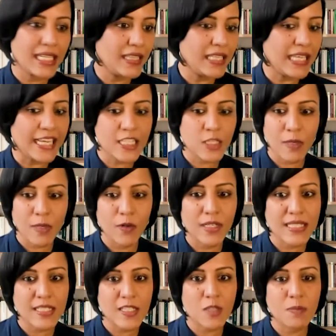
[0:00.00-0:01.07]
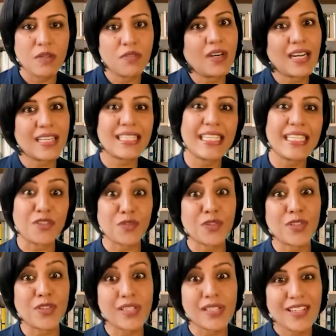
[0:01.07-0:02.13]
and the experience has been vastly
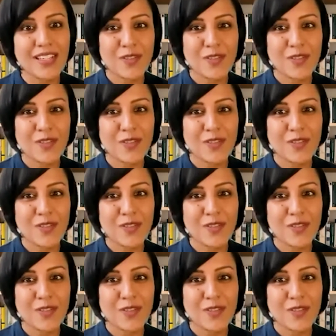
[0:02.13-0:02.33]
different